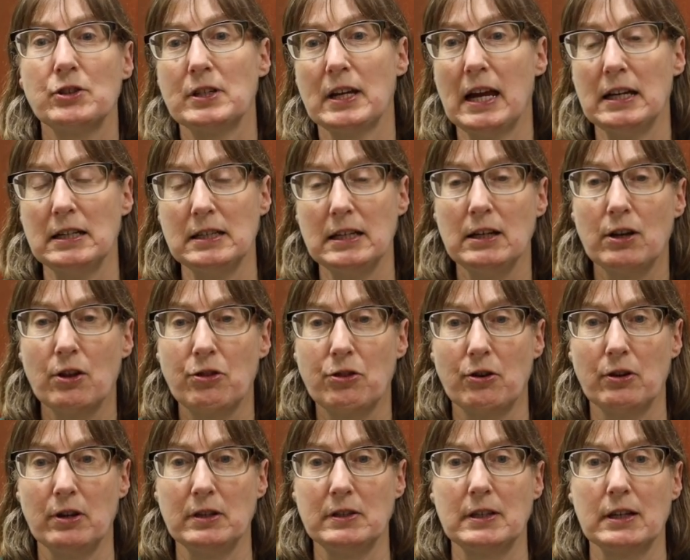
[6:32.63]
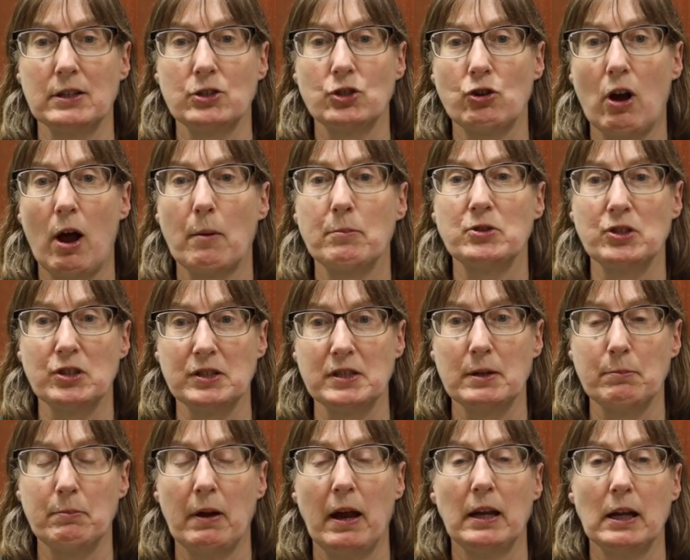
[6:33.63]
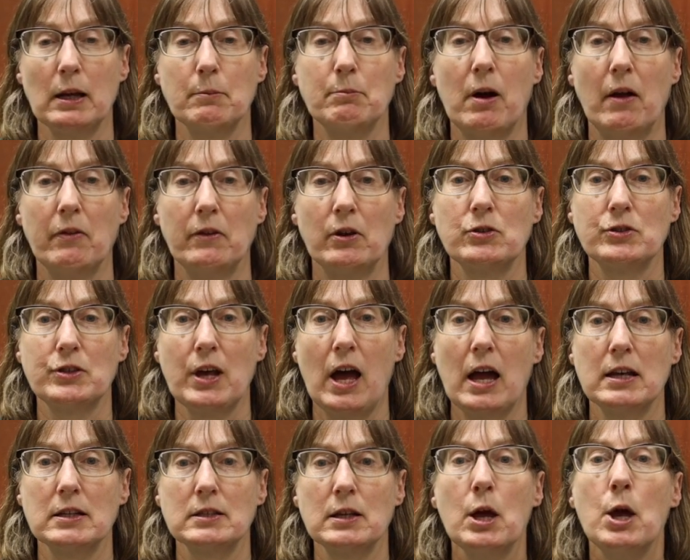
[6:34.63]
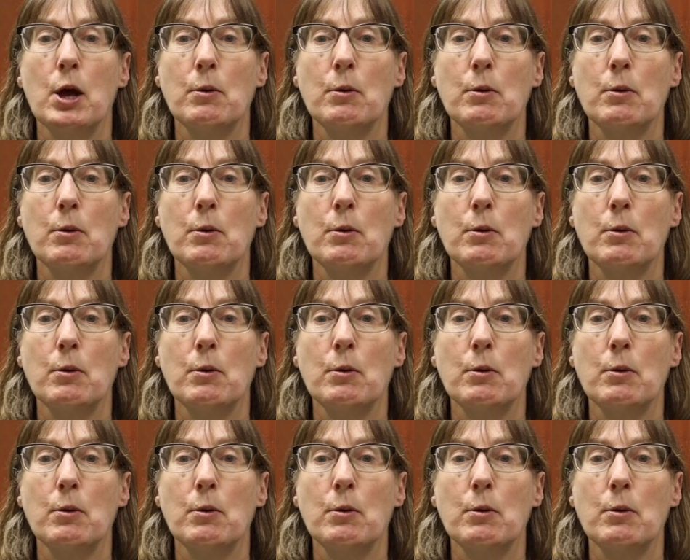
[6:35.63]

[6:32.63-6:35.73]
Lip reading: to 18 to 36 drops, just depending upon their size.